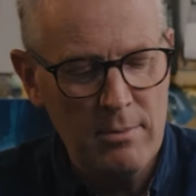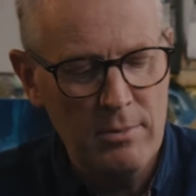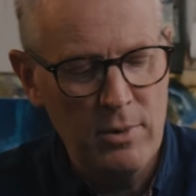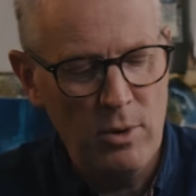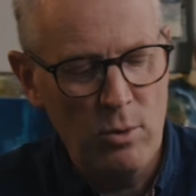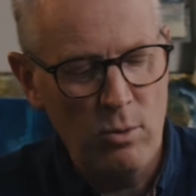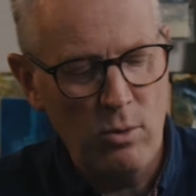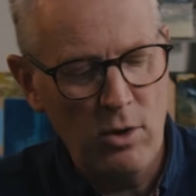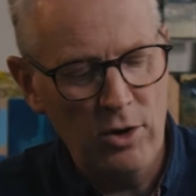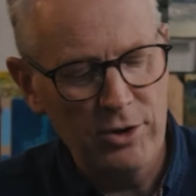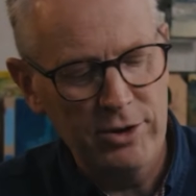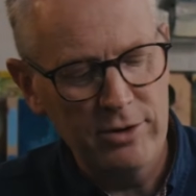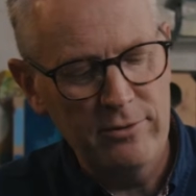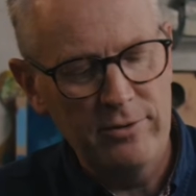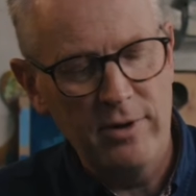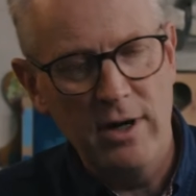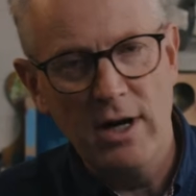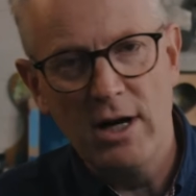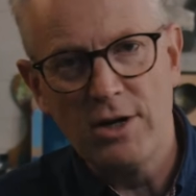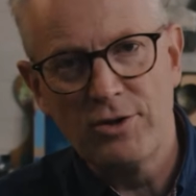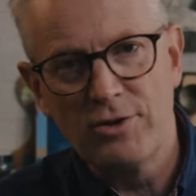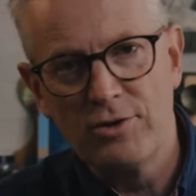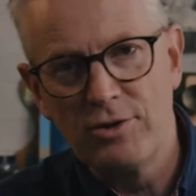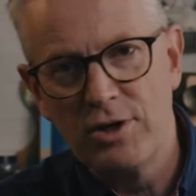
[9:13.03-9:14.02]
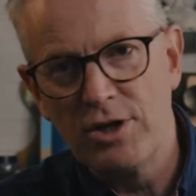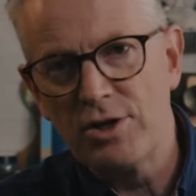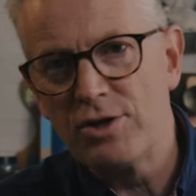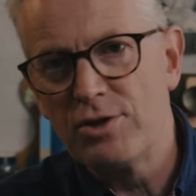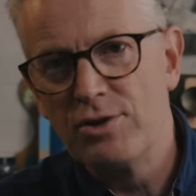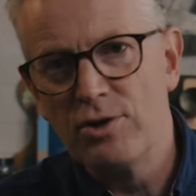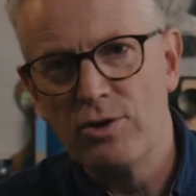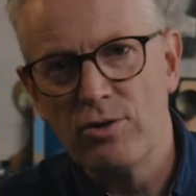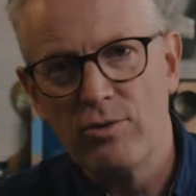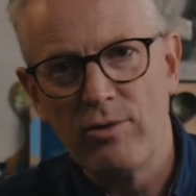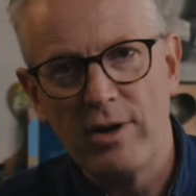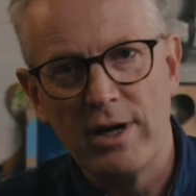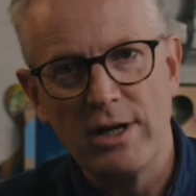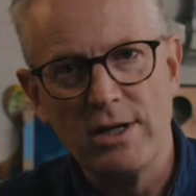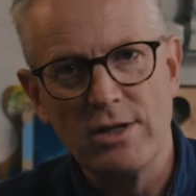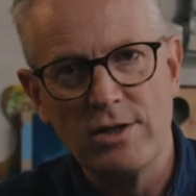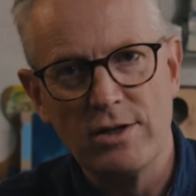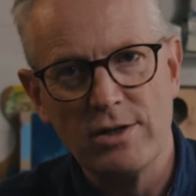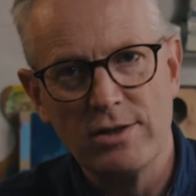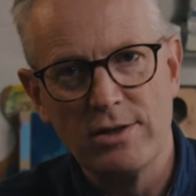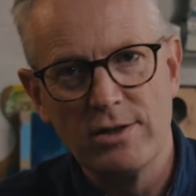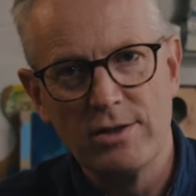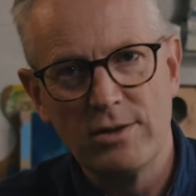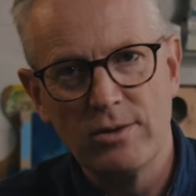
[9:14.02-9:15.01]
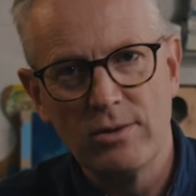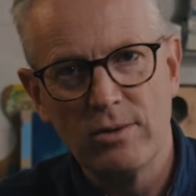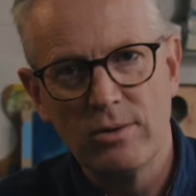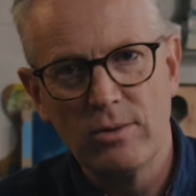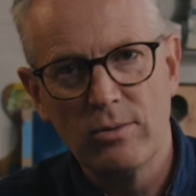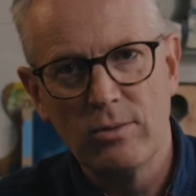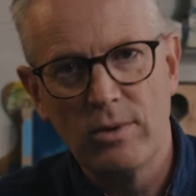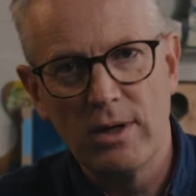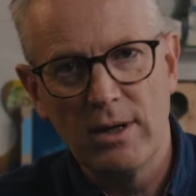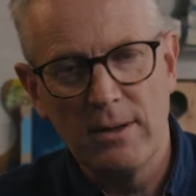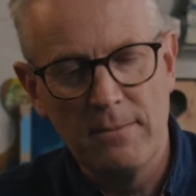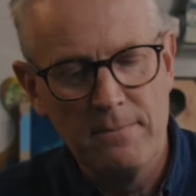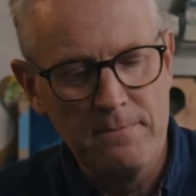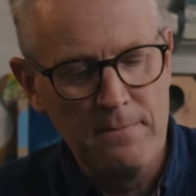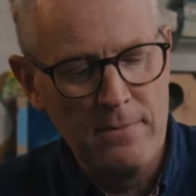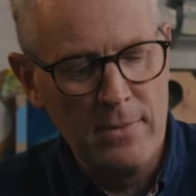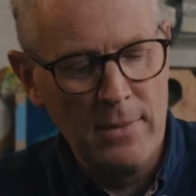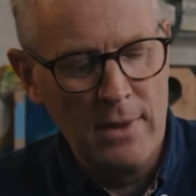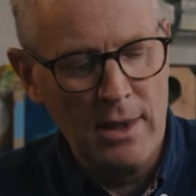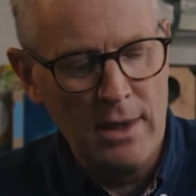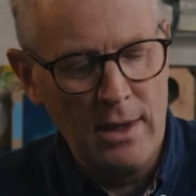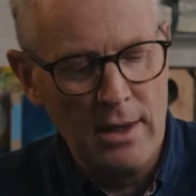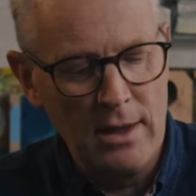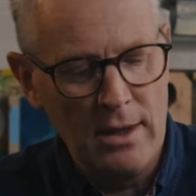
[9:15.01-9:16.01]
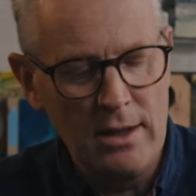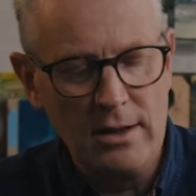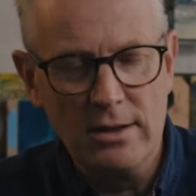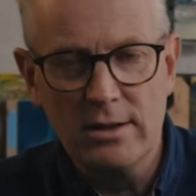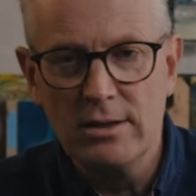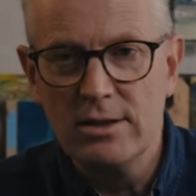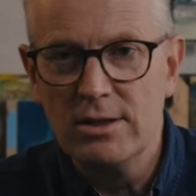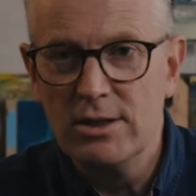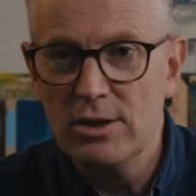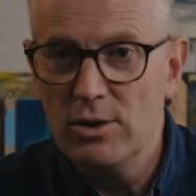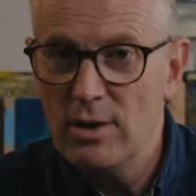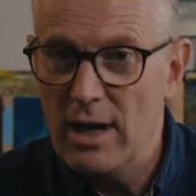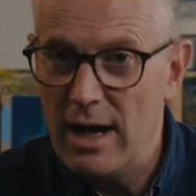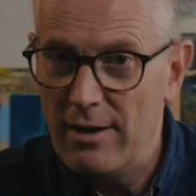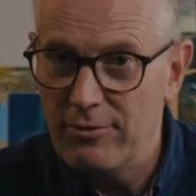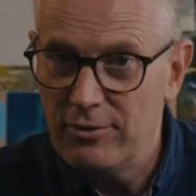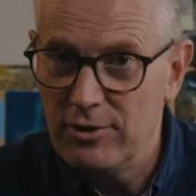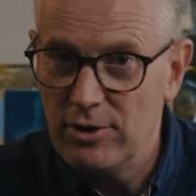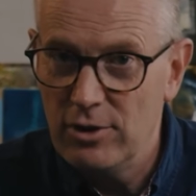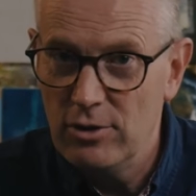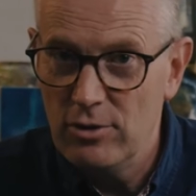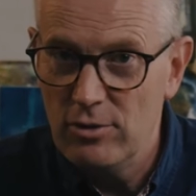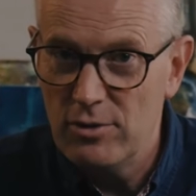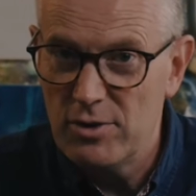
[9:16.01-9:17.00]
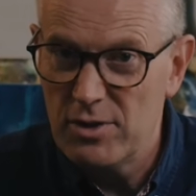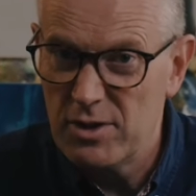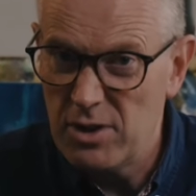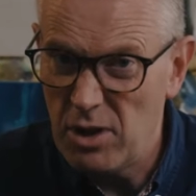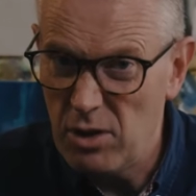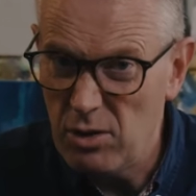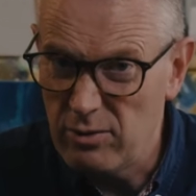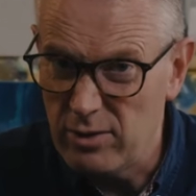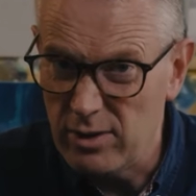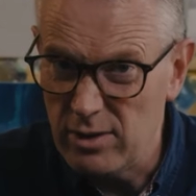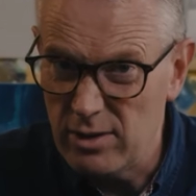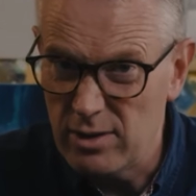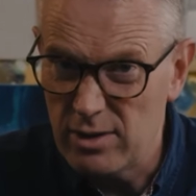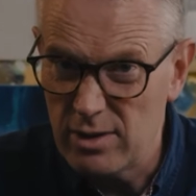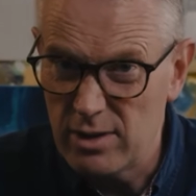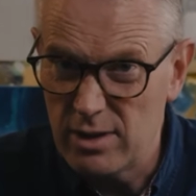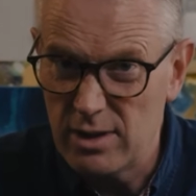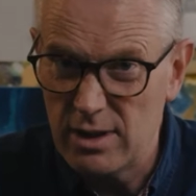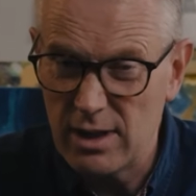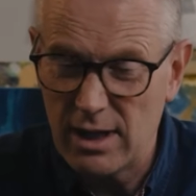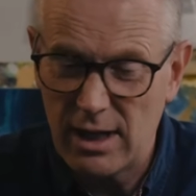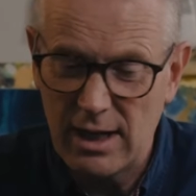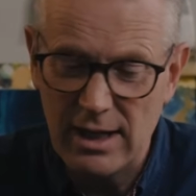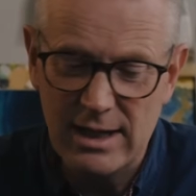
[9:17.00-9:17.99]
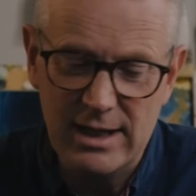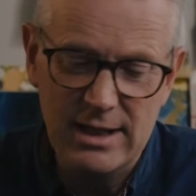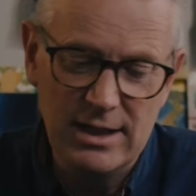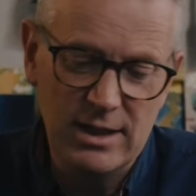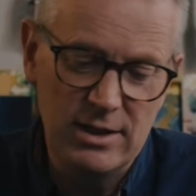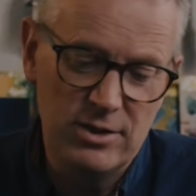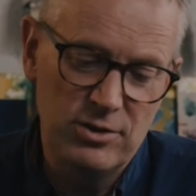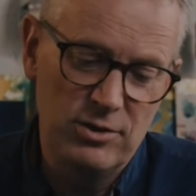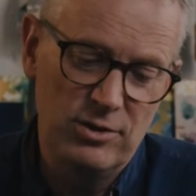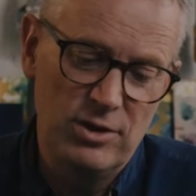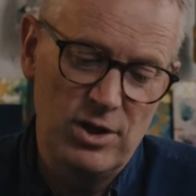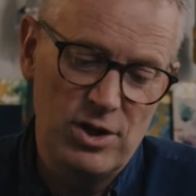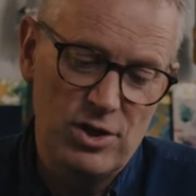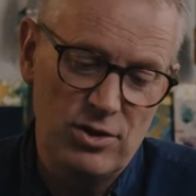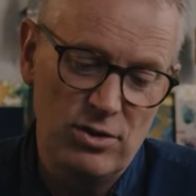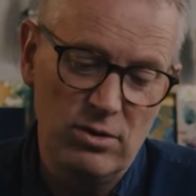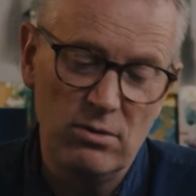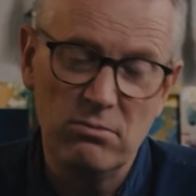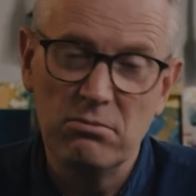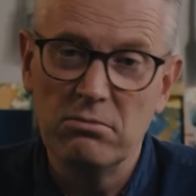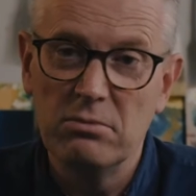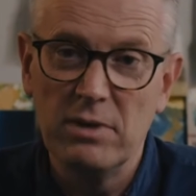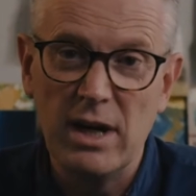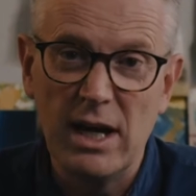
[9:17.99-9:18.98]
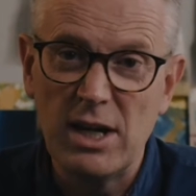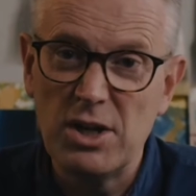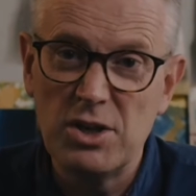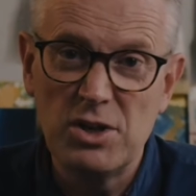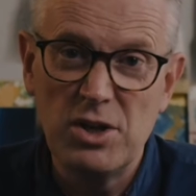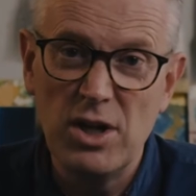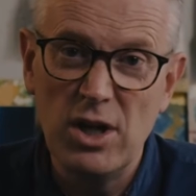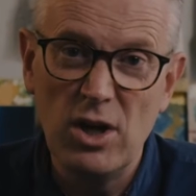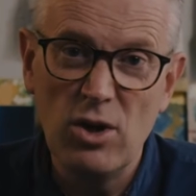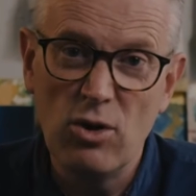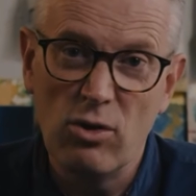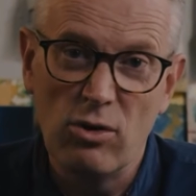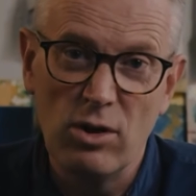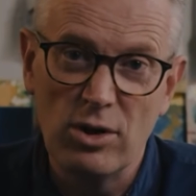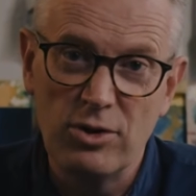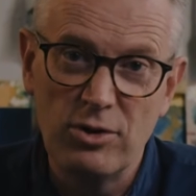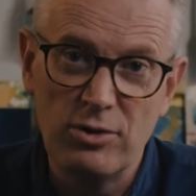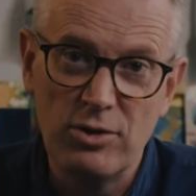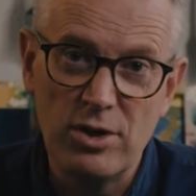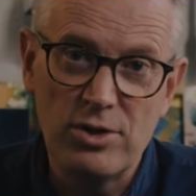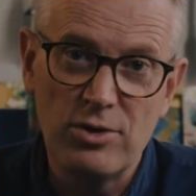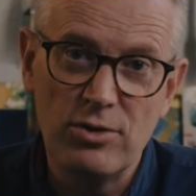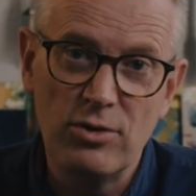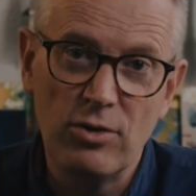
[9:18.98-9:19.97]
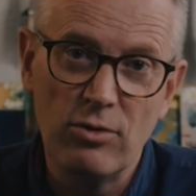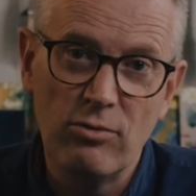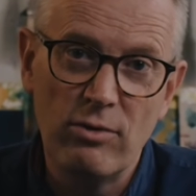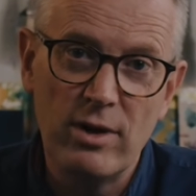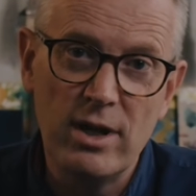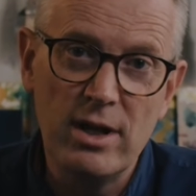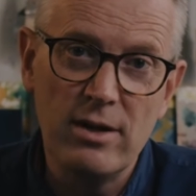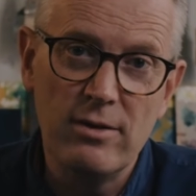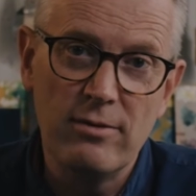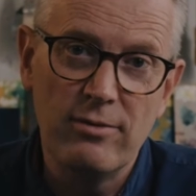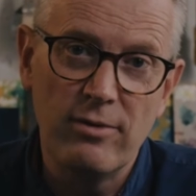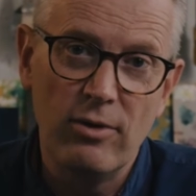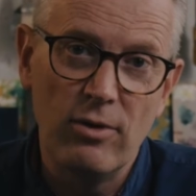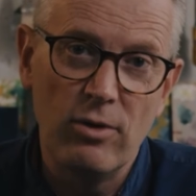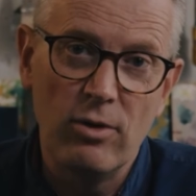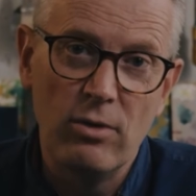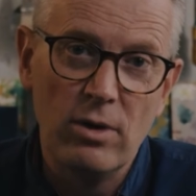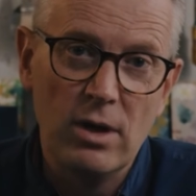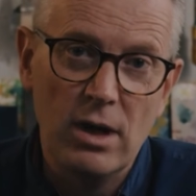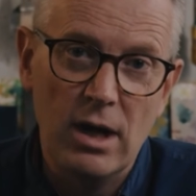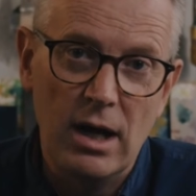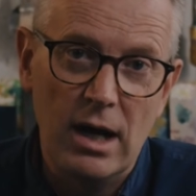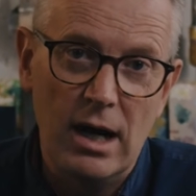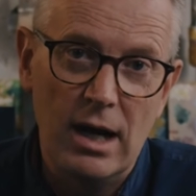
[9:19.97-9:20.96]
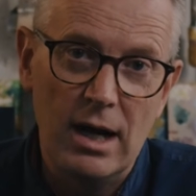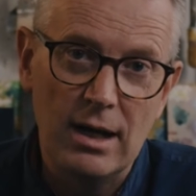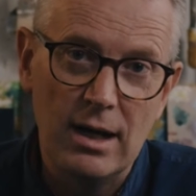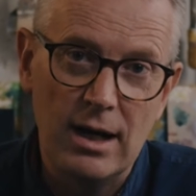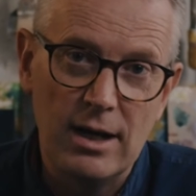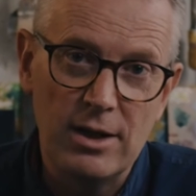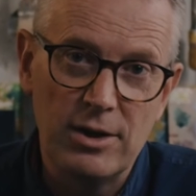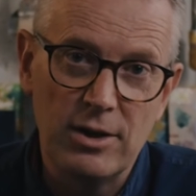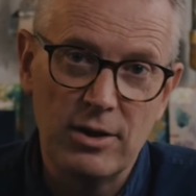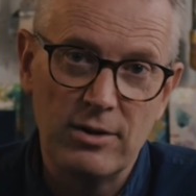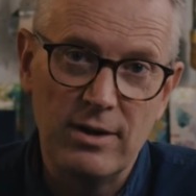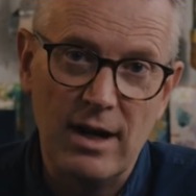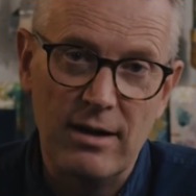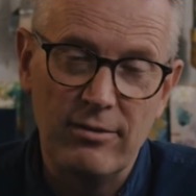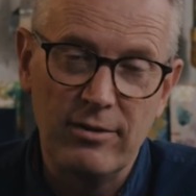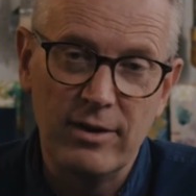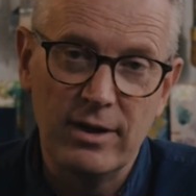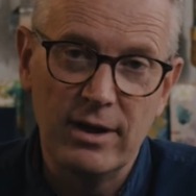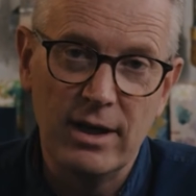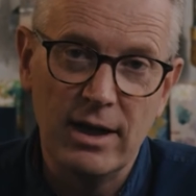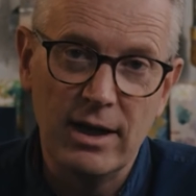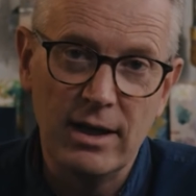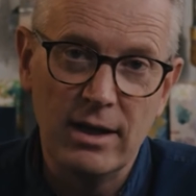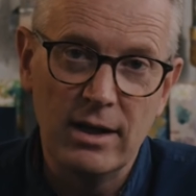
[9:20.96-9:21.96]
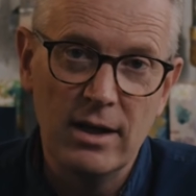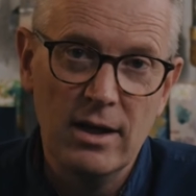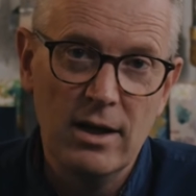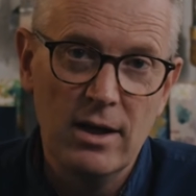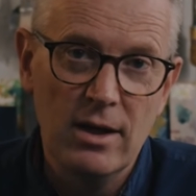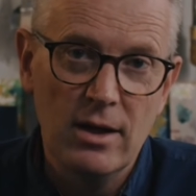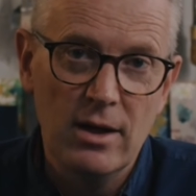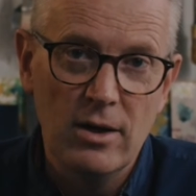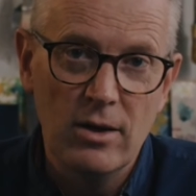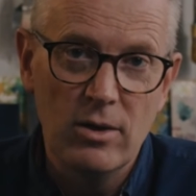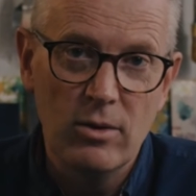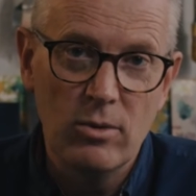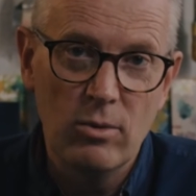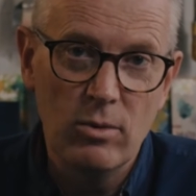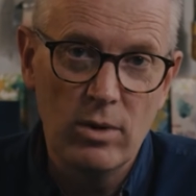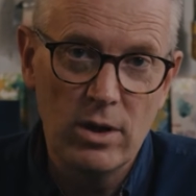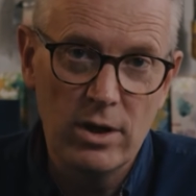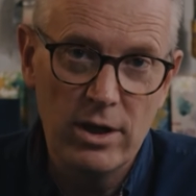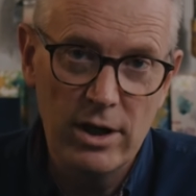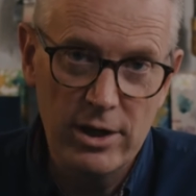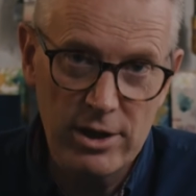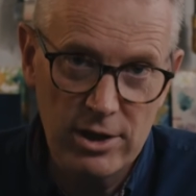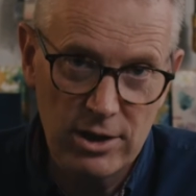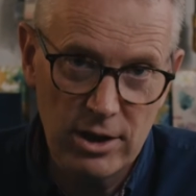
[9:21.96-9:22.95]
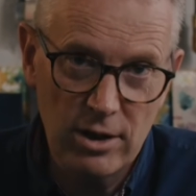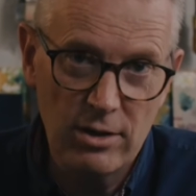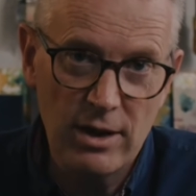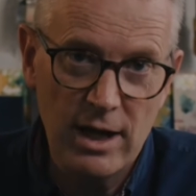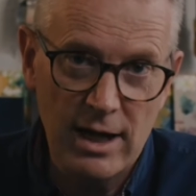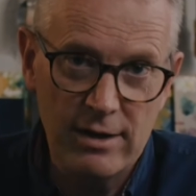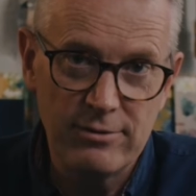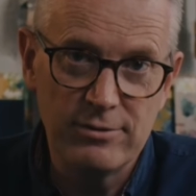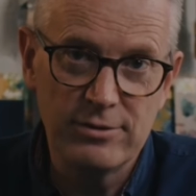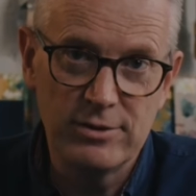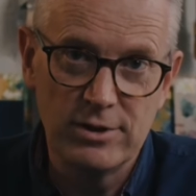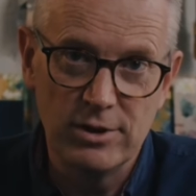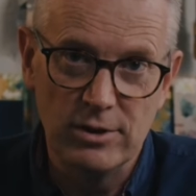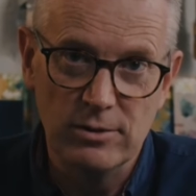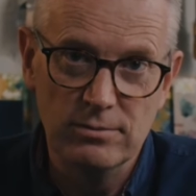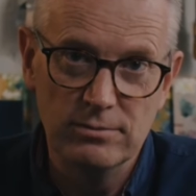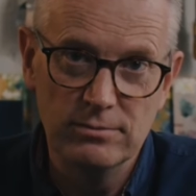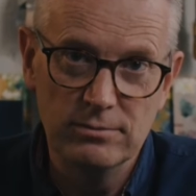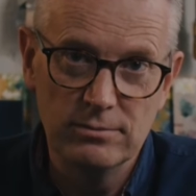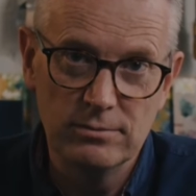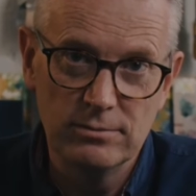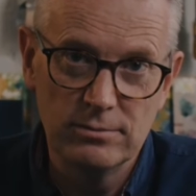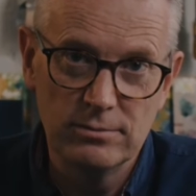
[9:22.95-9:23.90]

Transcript: But what of our traditional ranges? Well, do you have to use solvent to clean a traditional etching or a traditional relief or our lithographic ink? Well, no, you don't have to.